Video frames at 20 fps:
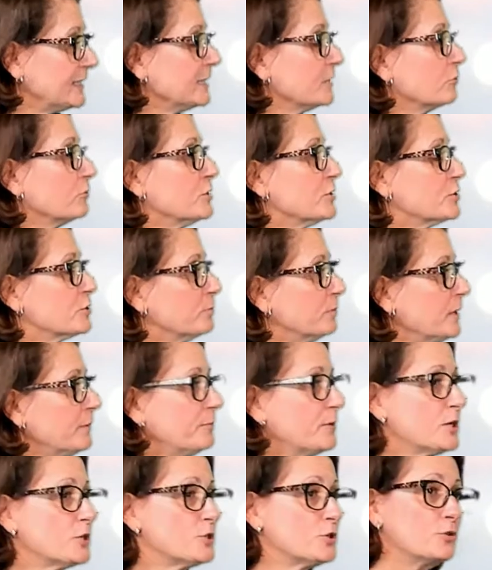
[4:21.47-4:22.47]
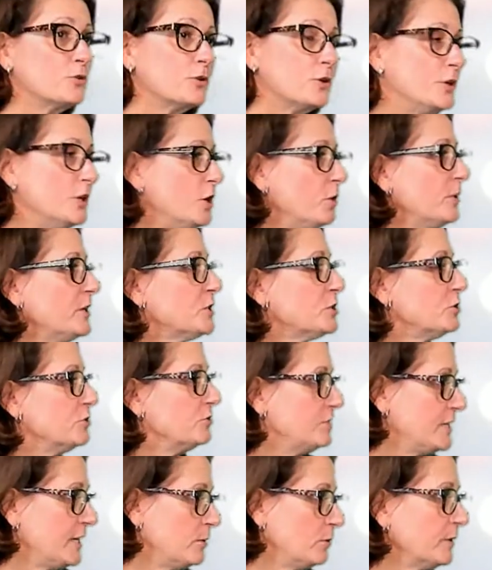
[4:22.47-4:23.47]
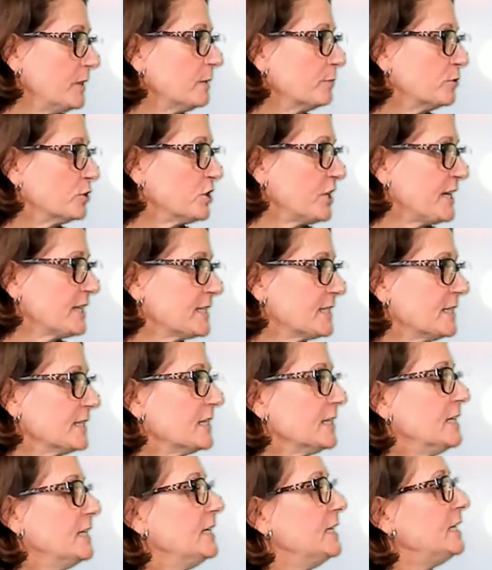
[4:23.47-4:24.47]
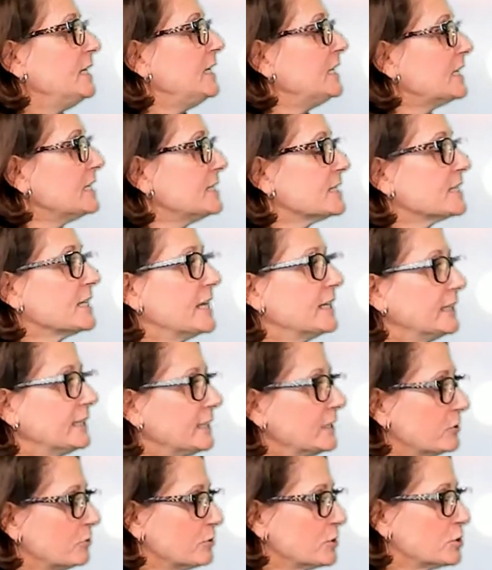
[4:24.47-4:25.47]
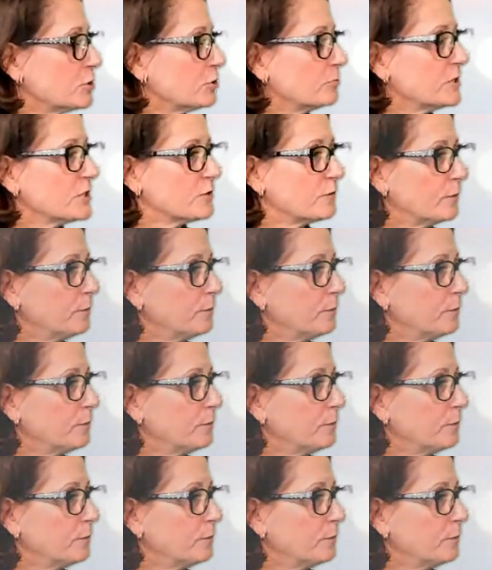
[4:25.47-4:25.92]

increase your blood pressure. No issues there with the progestin. It can slightly increase your risk for